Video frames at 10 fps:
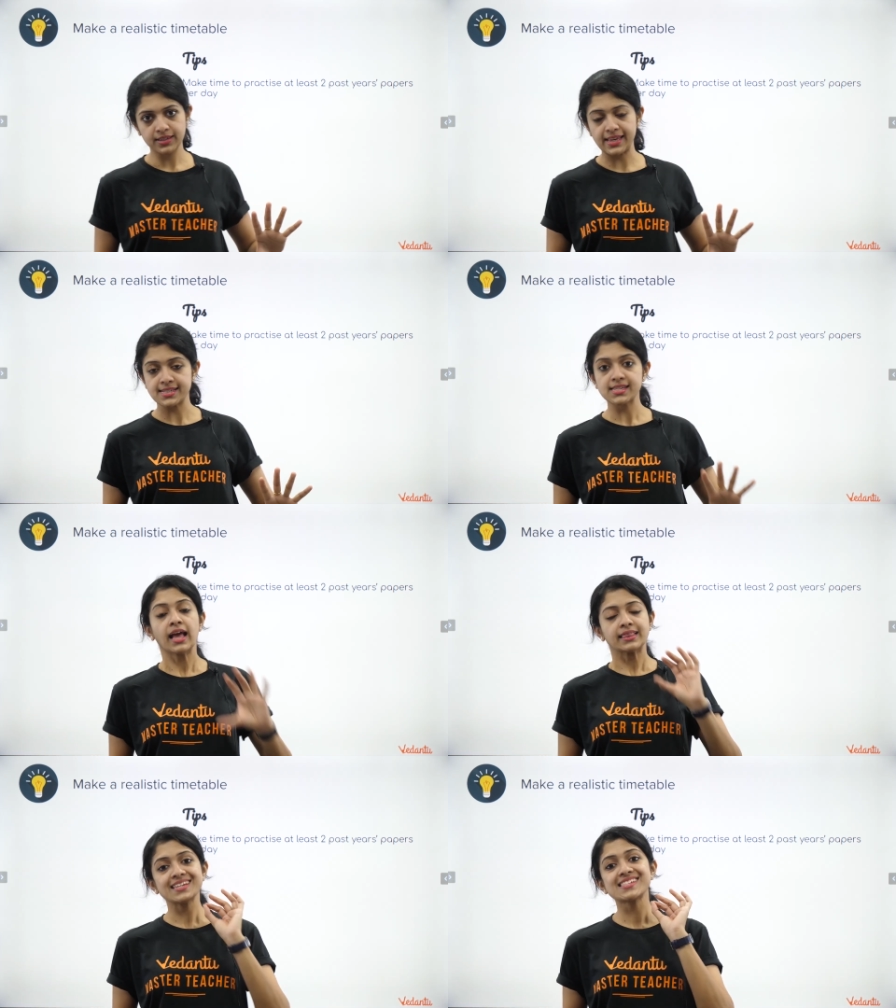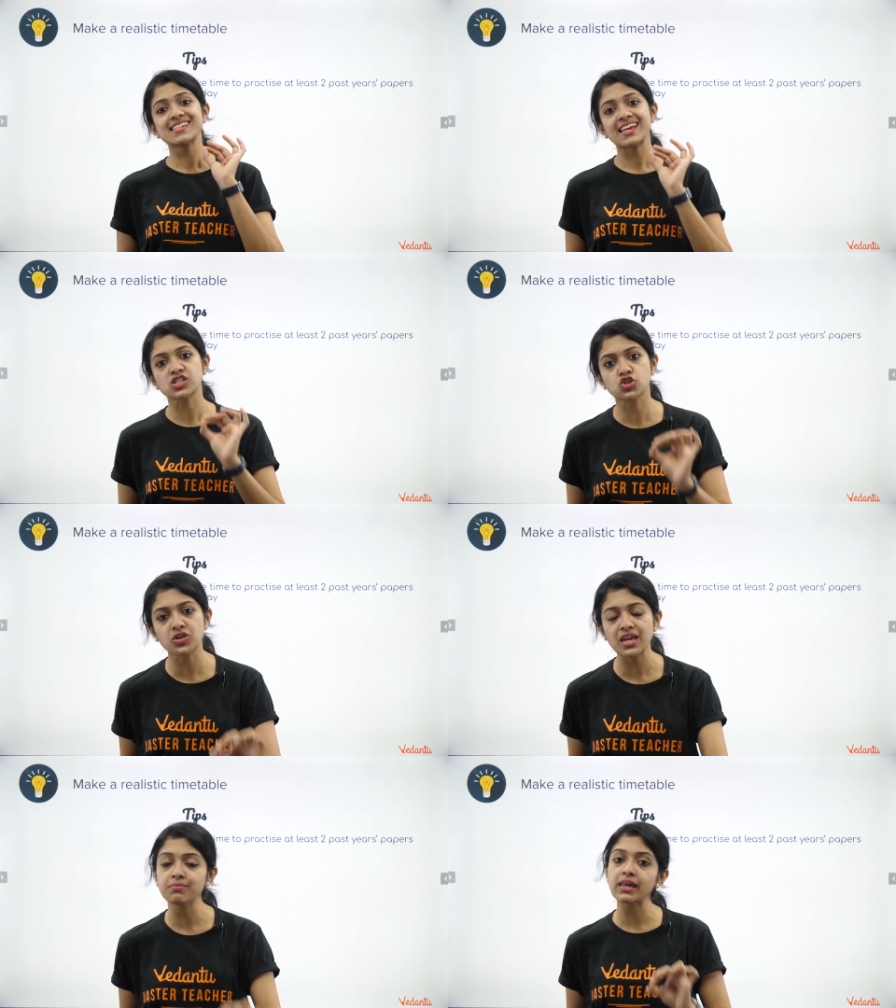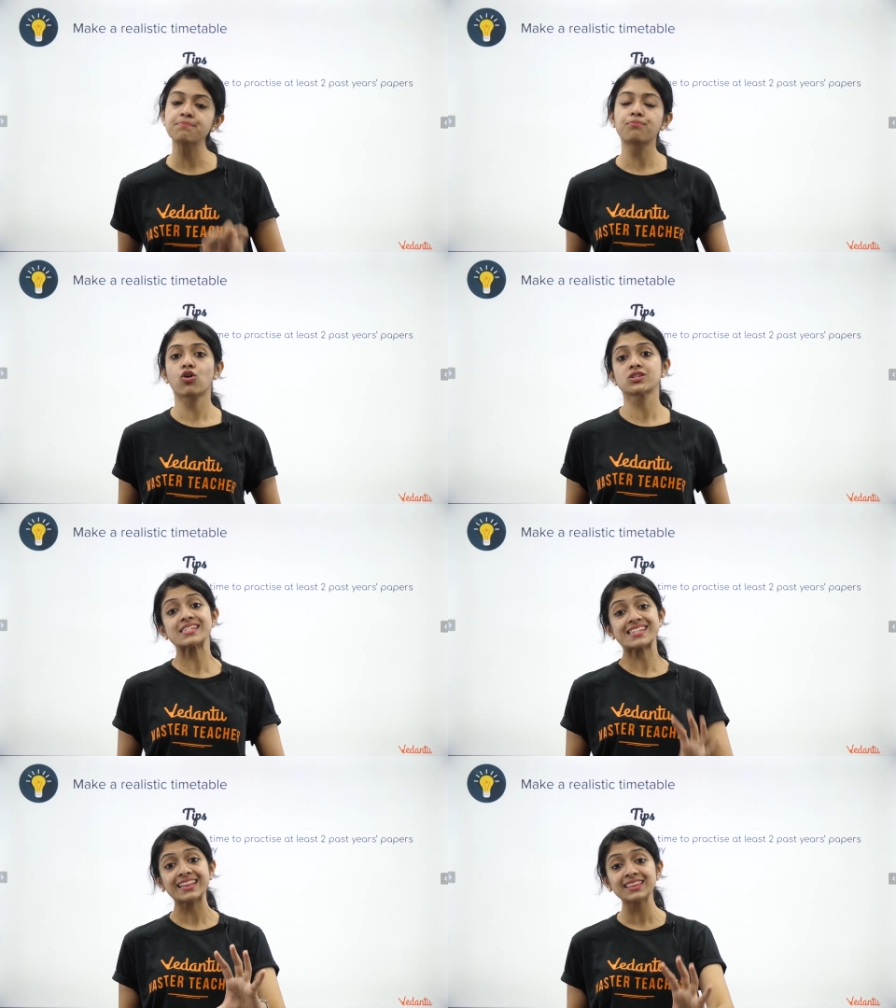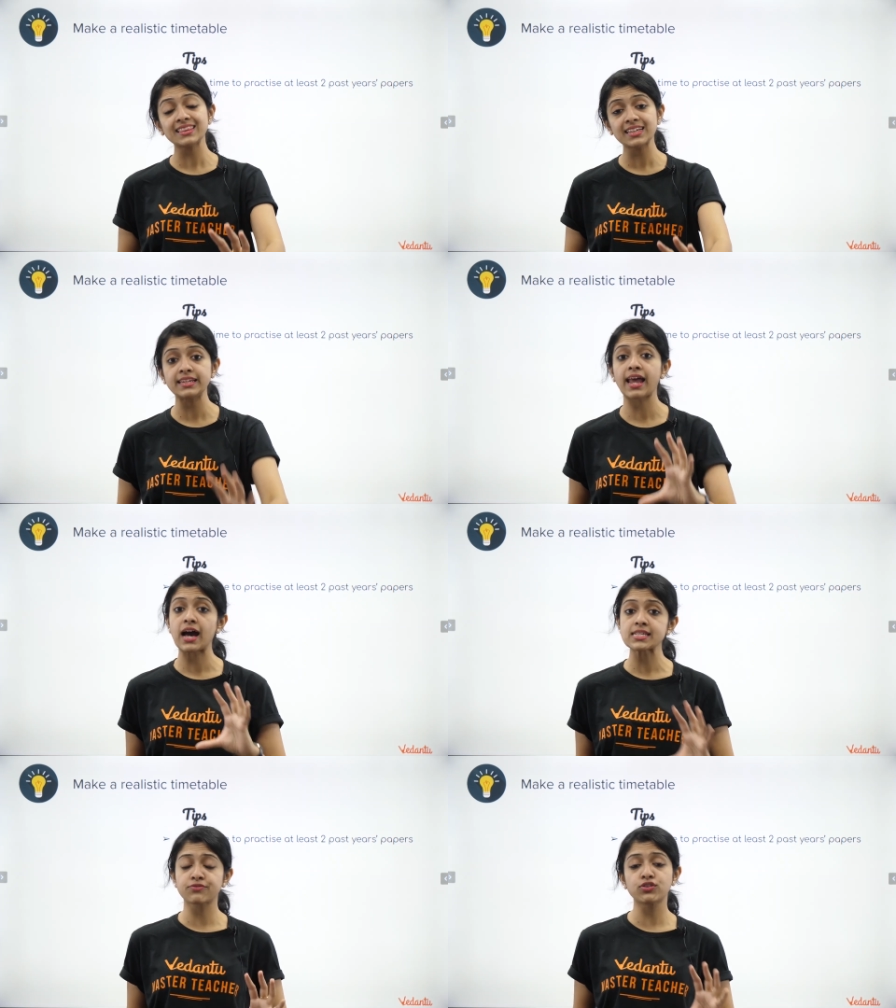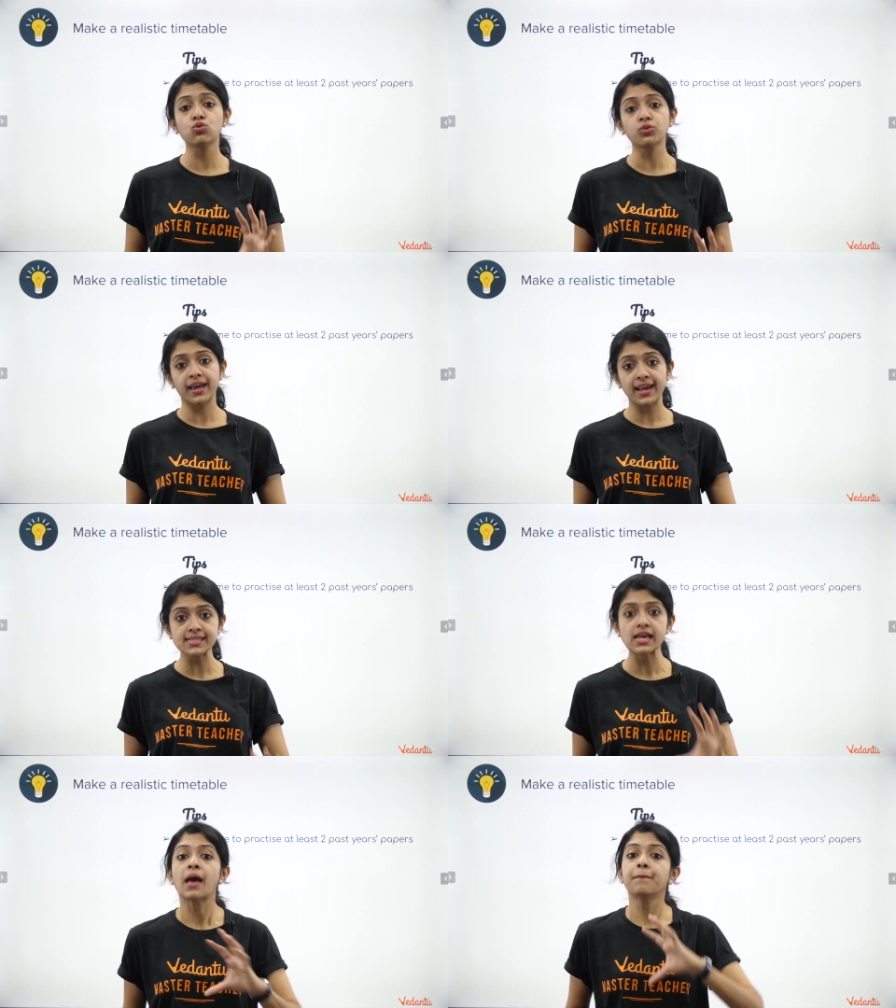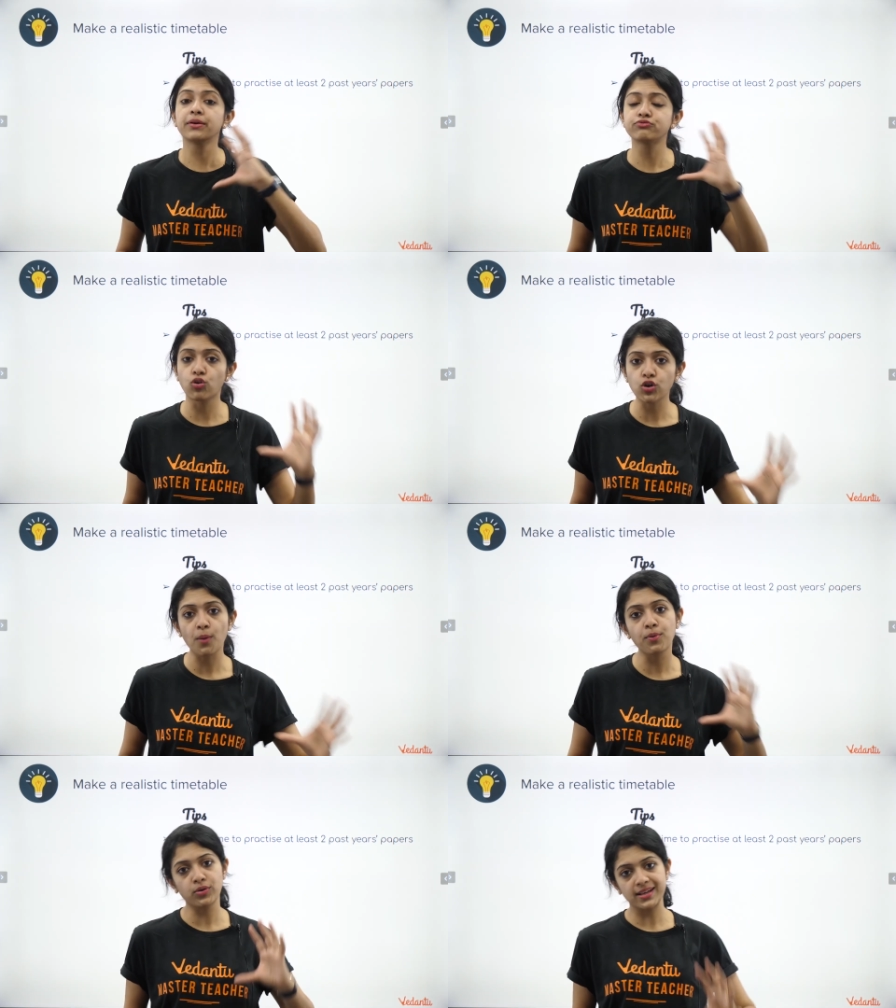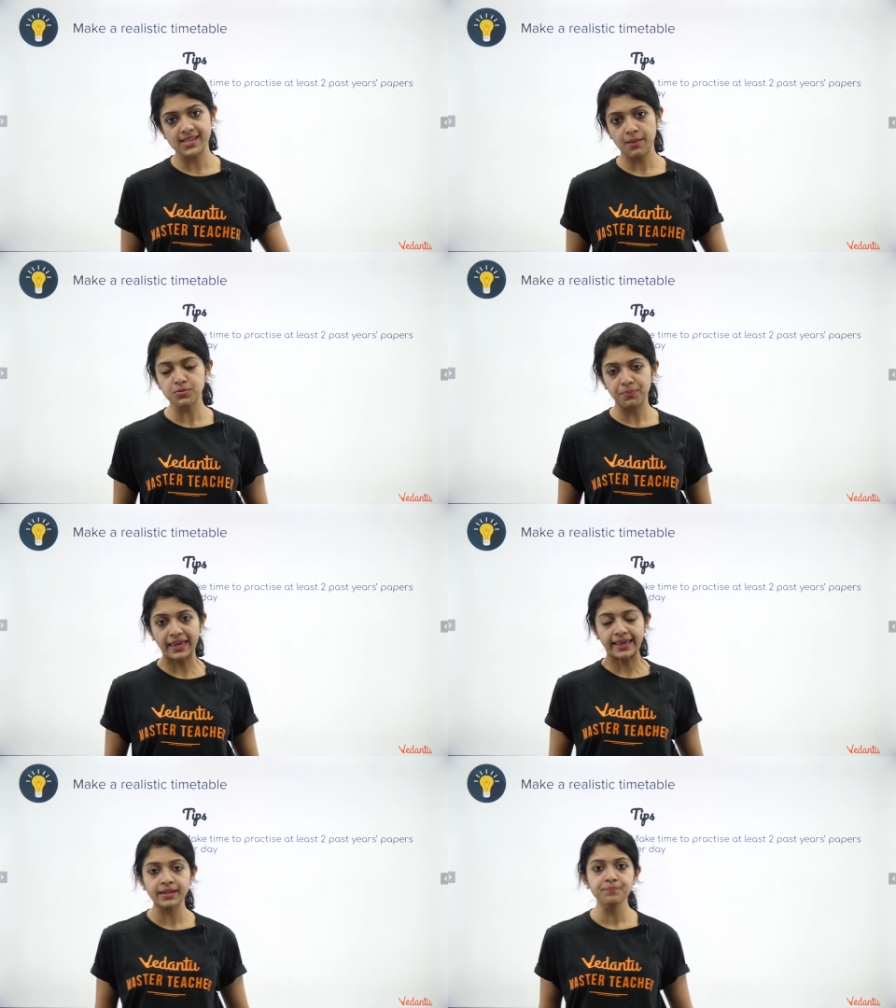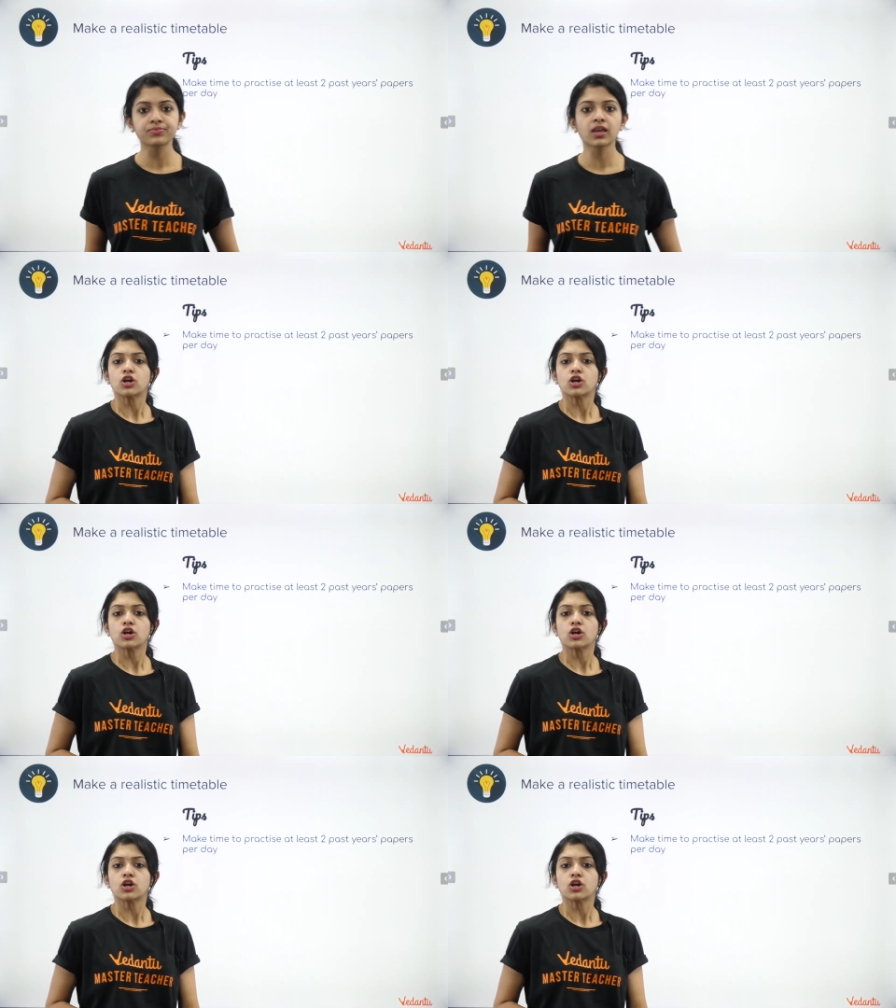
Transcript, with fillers: Yes, this is extremely important in the last few days before your board exams begin.